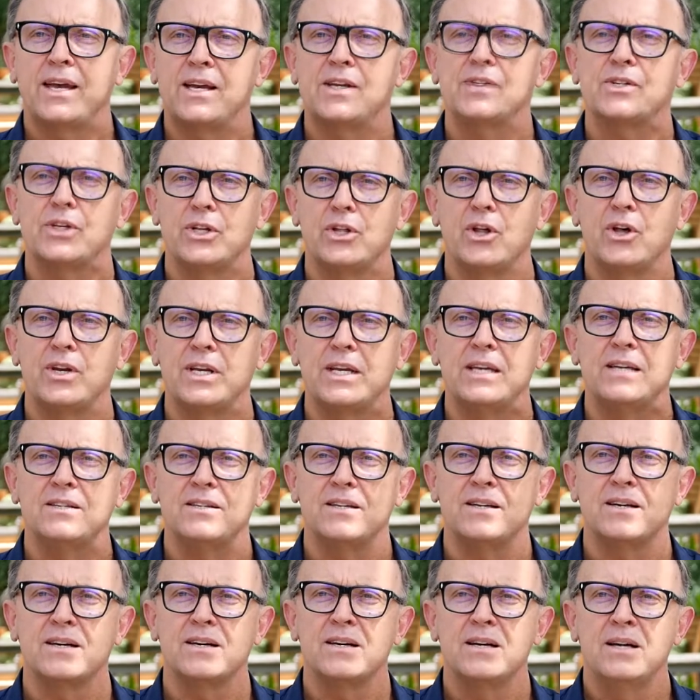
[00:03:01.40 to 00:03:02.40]
is a lot
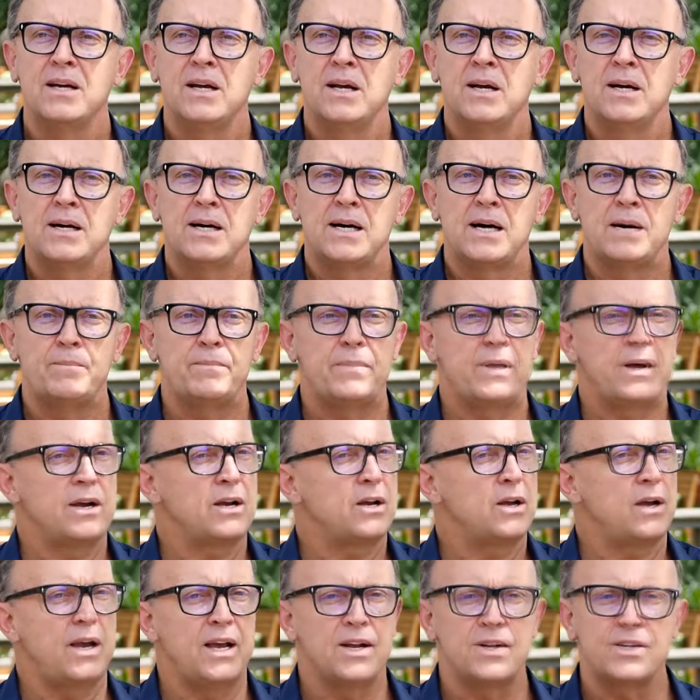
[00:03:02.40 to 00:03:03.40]
easier.
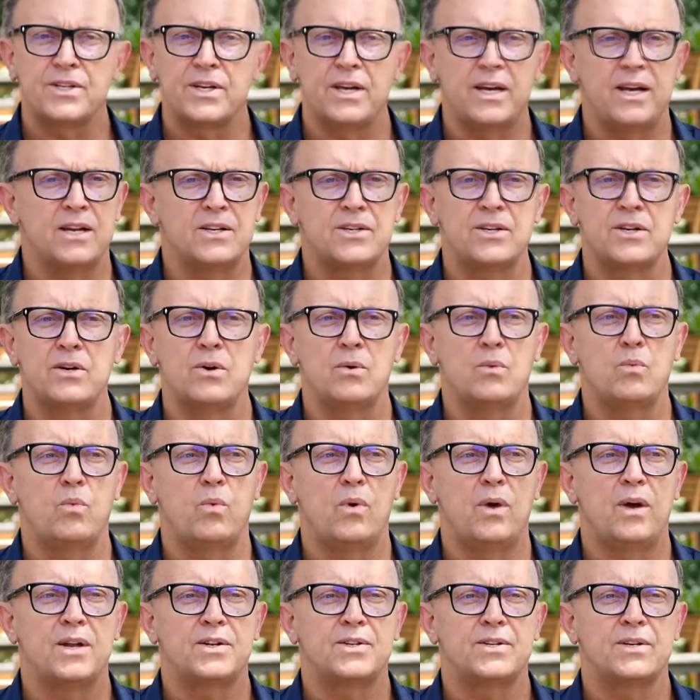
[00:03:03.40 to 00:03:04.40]

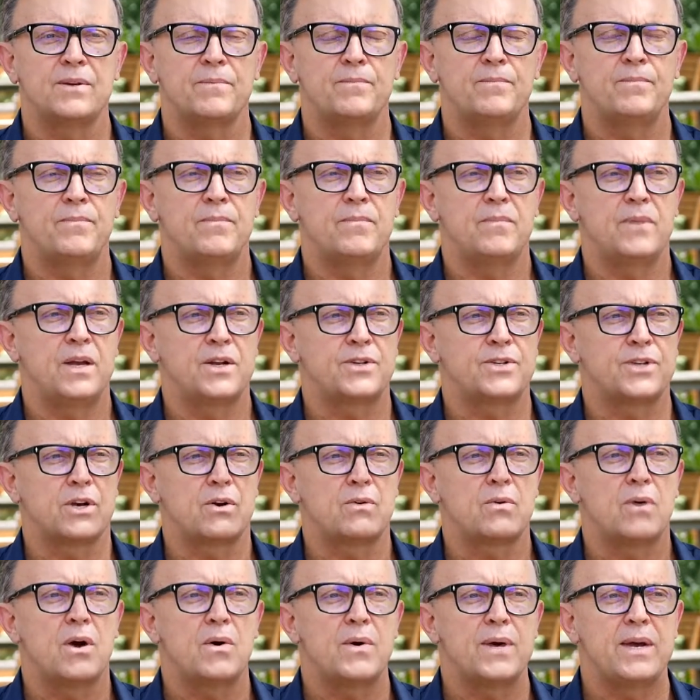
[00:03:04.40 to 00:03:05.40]
It's a
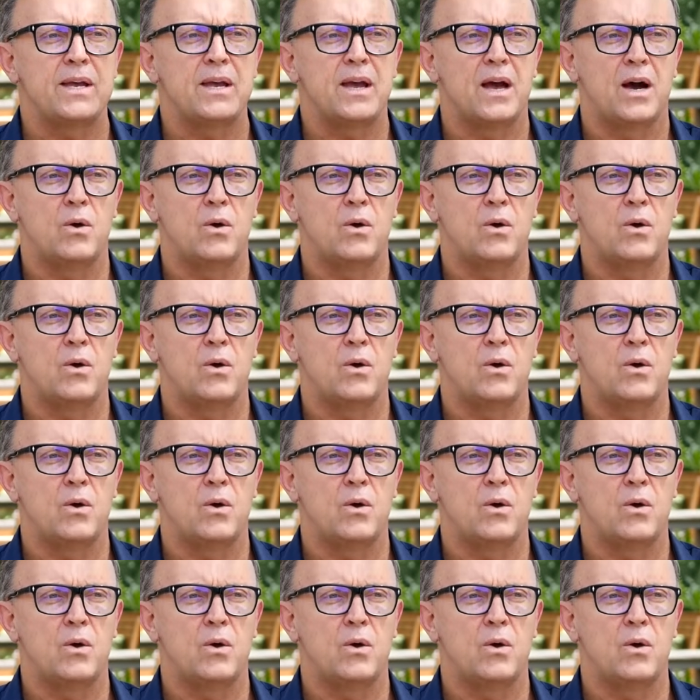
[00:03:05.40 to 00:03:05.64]
growing